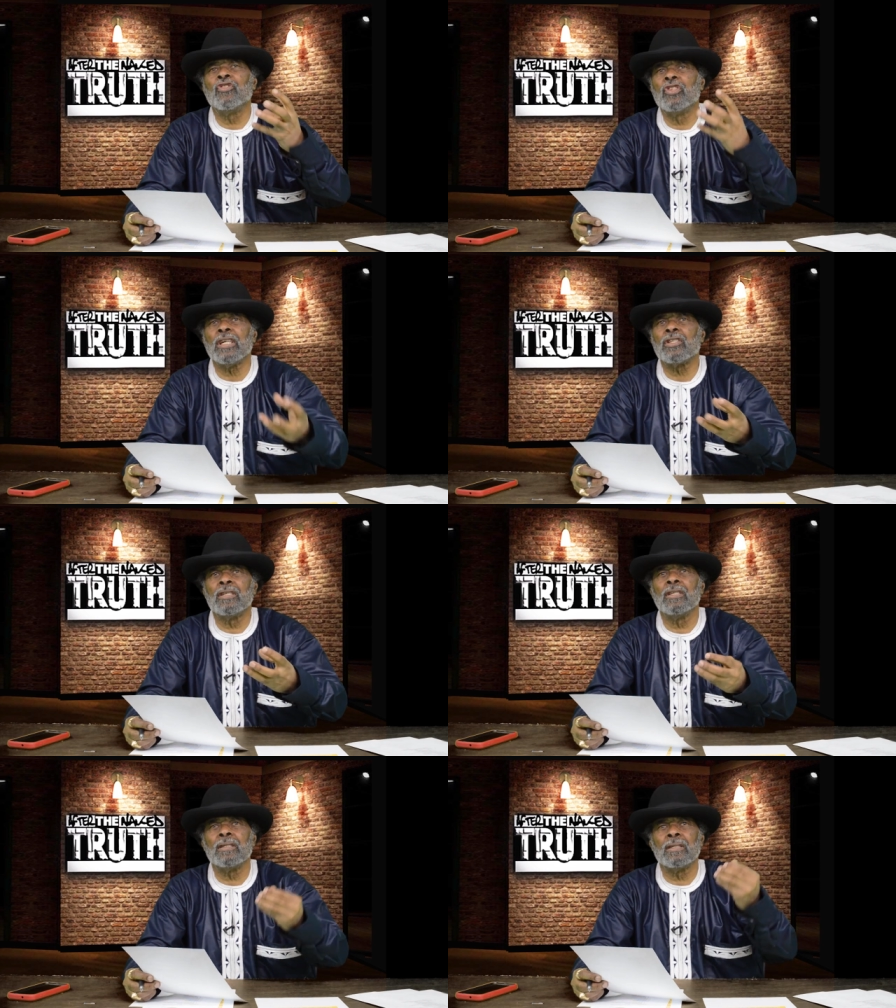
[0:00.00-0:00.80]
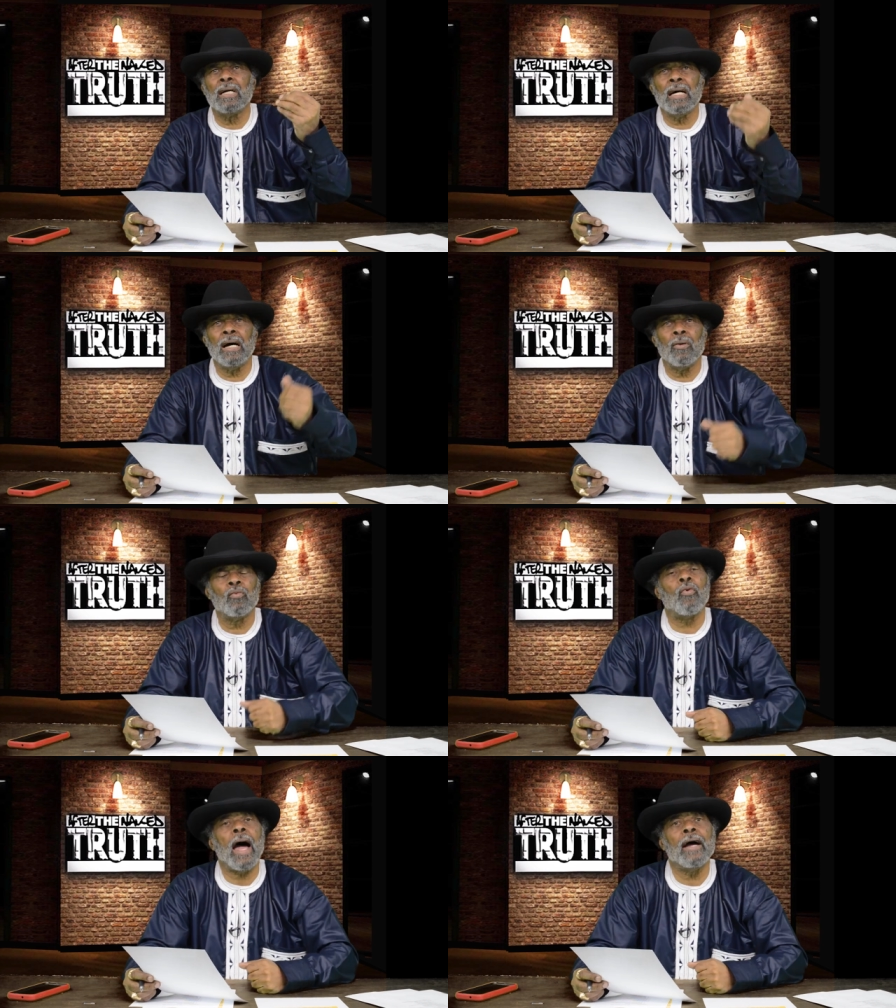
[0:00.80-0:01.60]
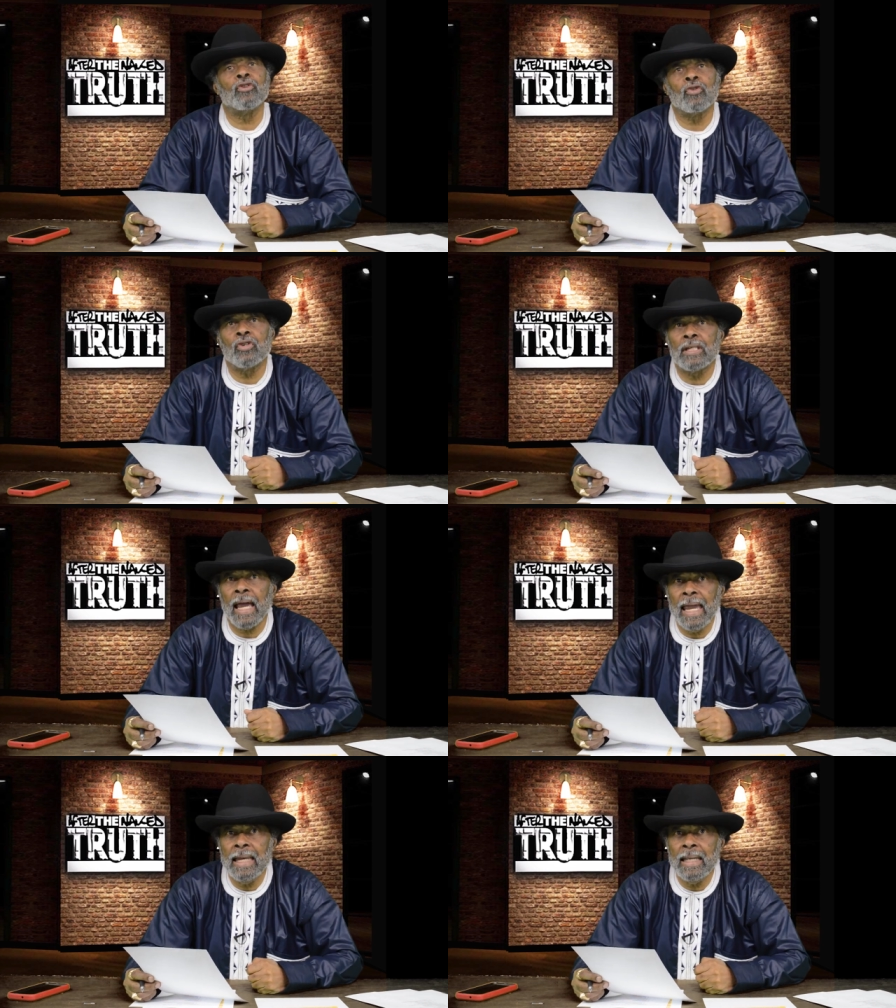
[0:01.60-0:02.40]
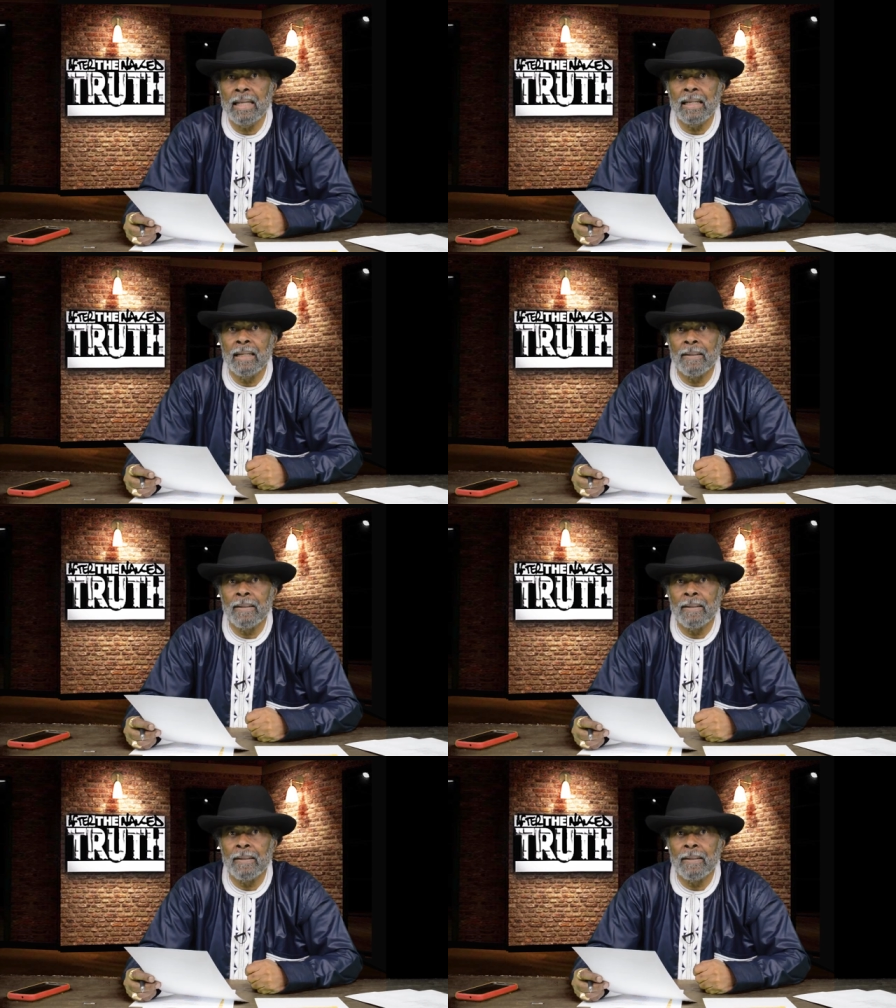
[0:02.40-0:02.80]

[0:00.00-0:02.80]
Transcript: Justice, uh, Roger Taney,